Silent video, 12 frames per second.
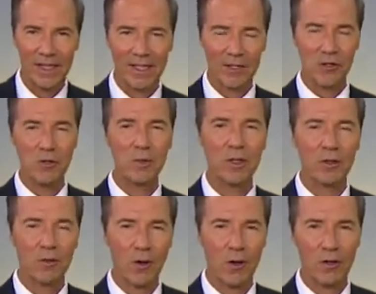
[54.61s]
like Newman
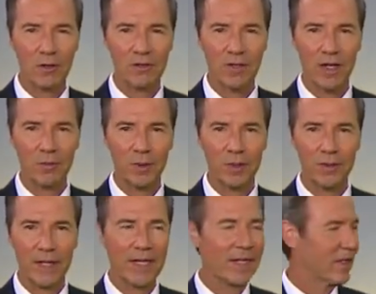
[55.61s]
Grove out
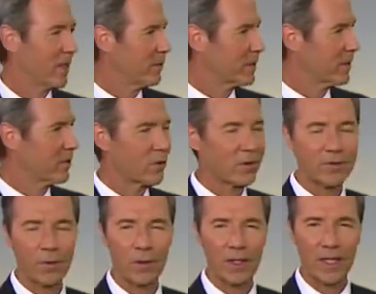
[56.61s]
between Columbus and
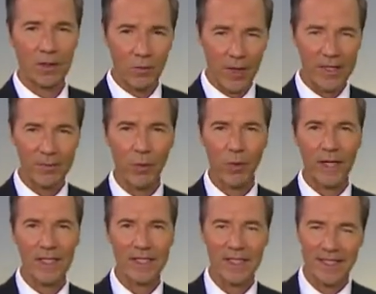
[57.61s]
Norfolk, and West Point and